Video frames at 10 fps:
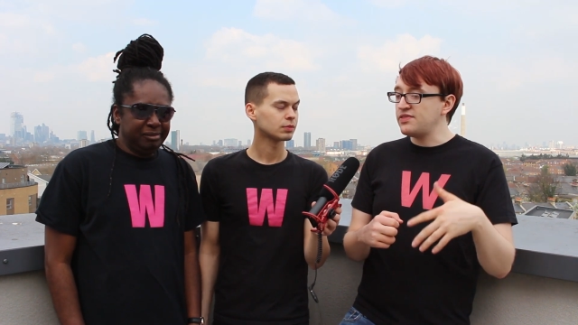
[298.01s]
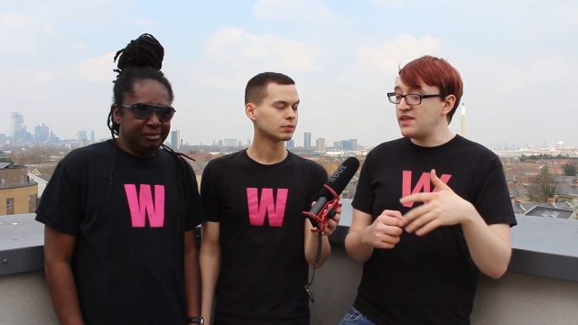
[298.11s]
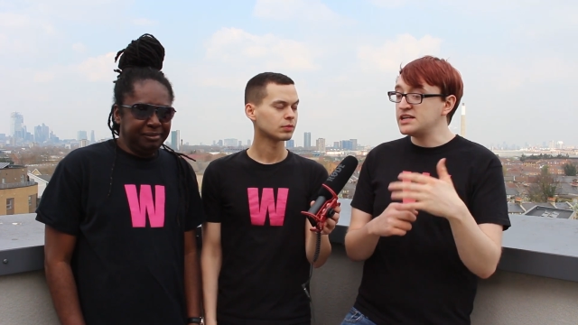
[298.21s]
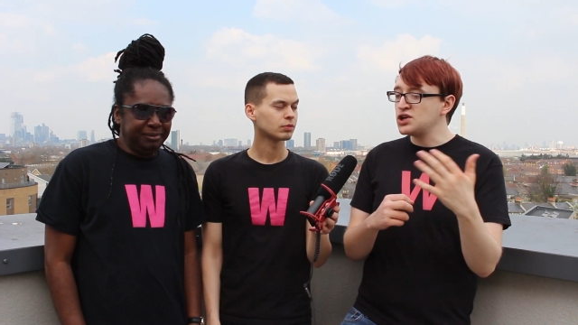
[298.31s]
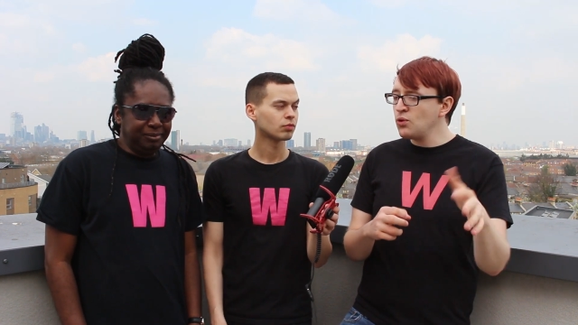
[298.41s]

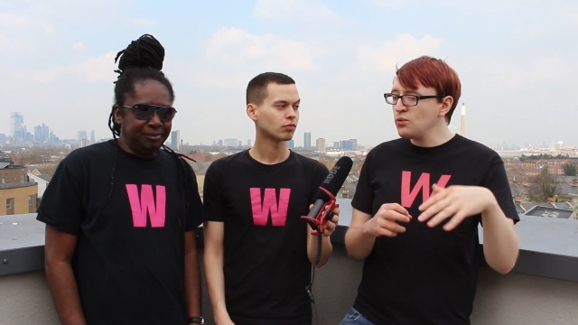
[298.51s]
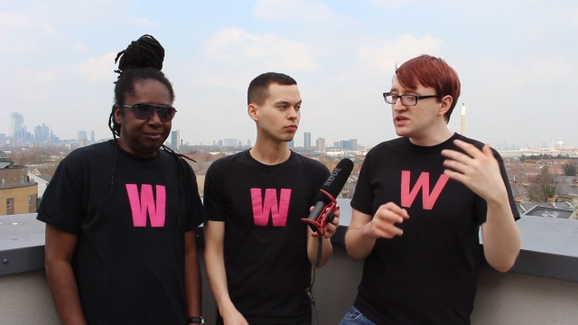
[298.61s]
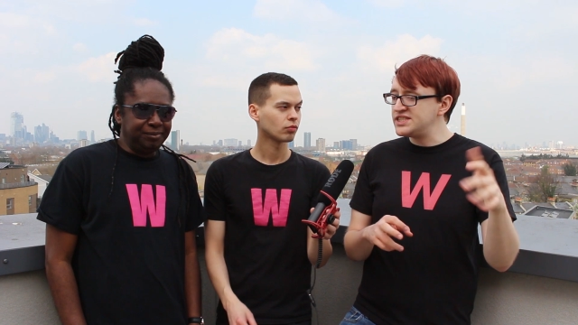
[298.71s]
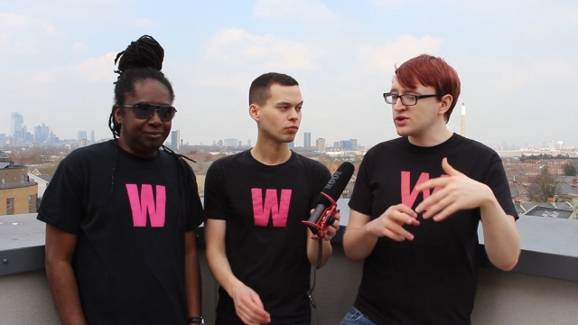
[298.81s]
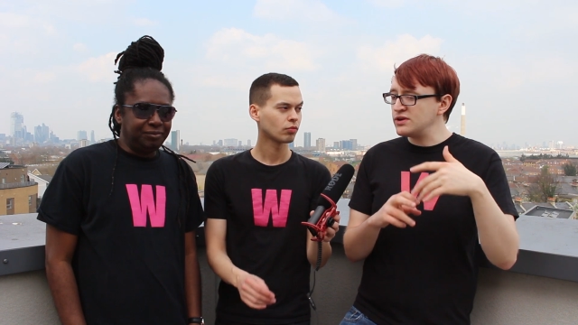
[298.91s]
Speaker 1: they told the
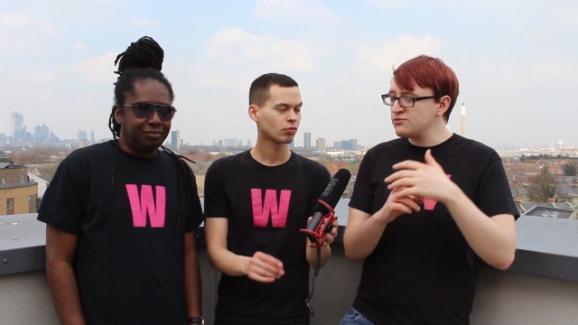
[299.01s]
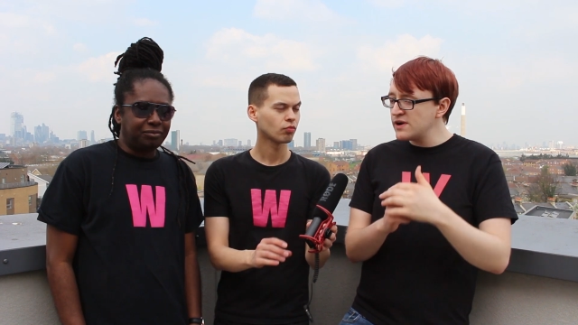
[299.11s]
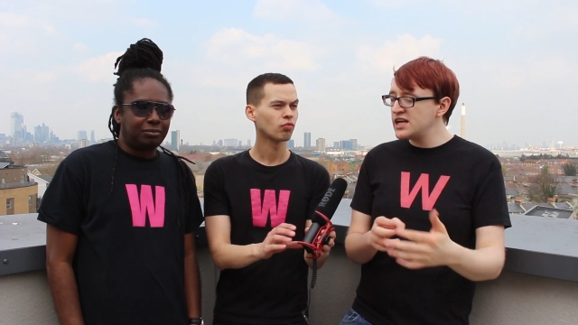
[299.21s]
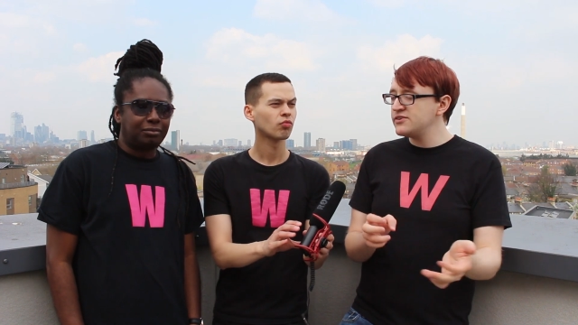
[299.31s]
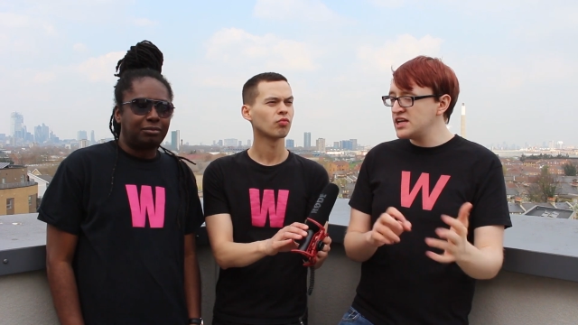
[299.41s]
story
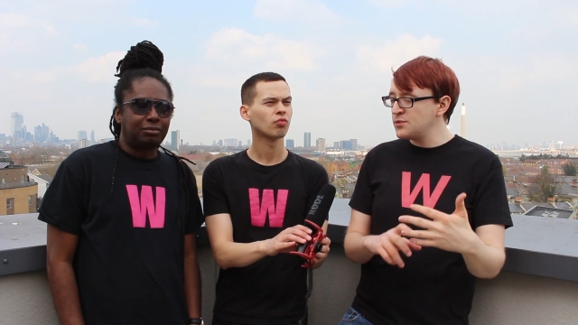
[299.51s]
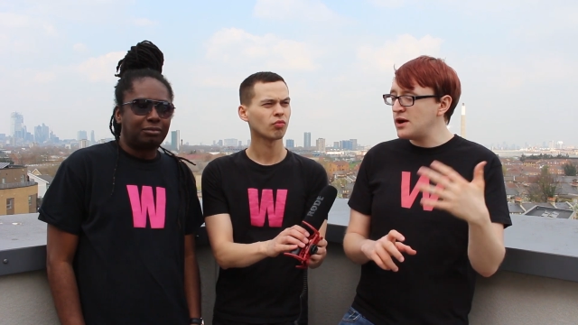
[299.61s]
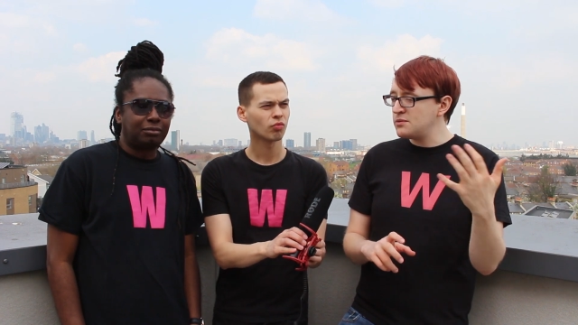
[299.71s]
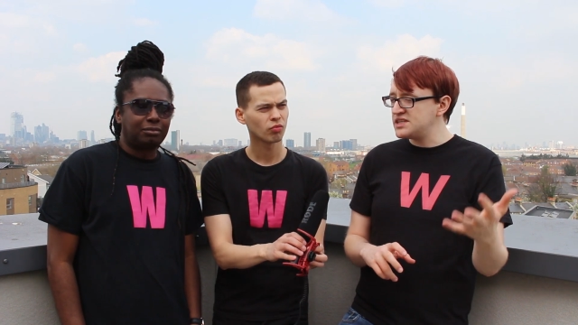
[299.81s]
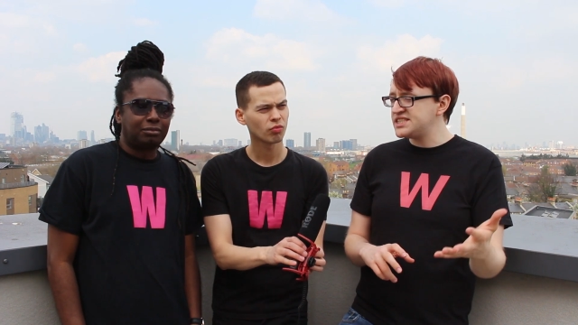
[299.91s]
really really
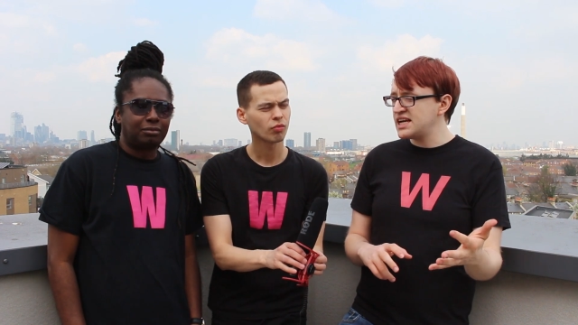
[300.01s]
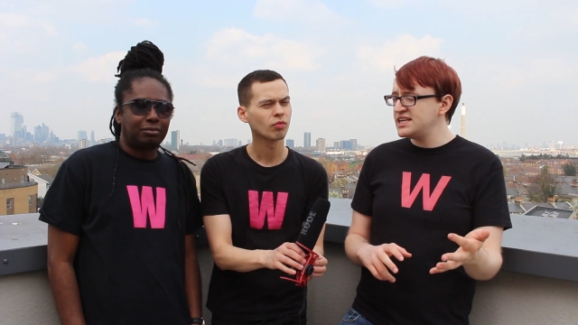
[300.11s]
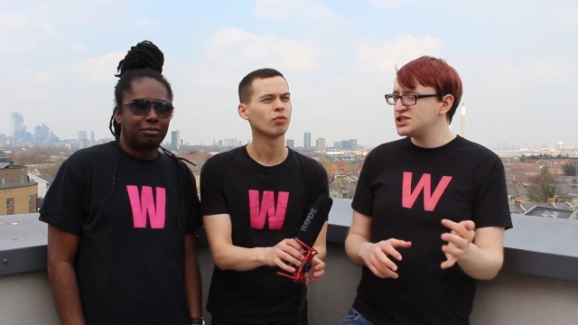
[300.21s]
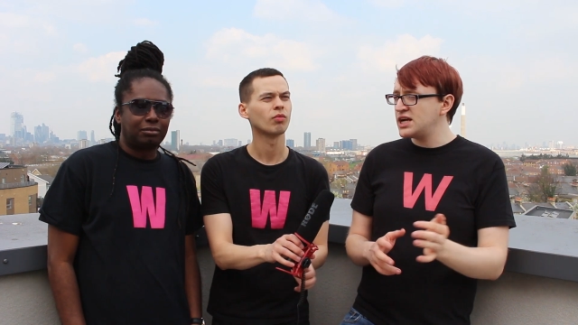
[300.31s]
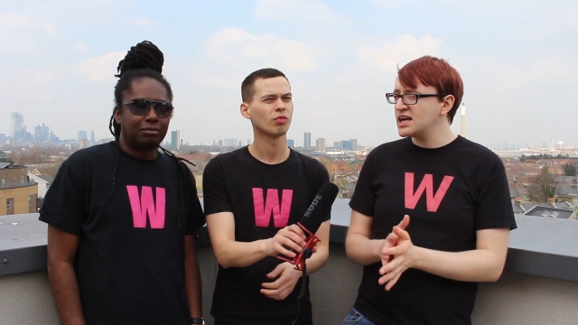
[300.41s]
well with the
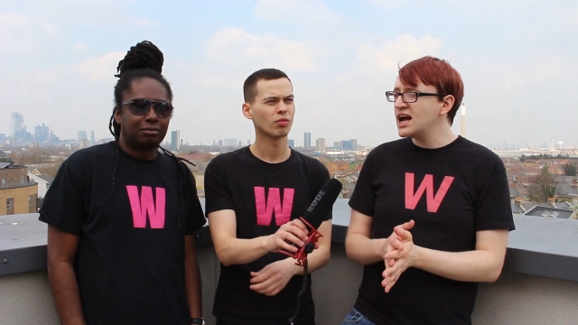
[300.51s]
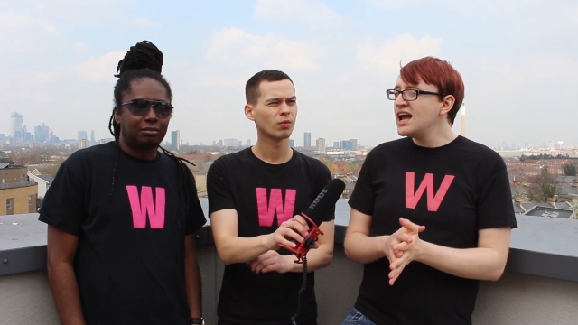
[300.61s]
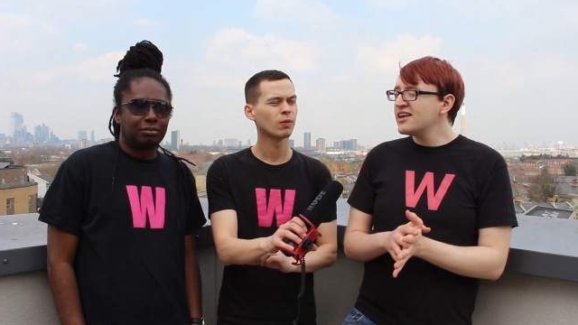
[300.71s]
staging.